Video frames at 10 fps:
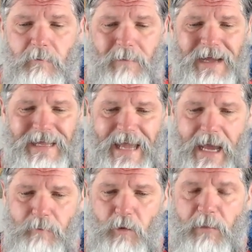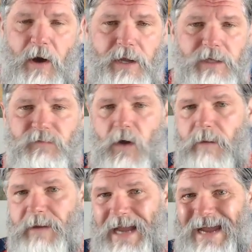Mike Campbell bought his farm in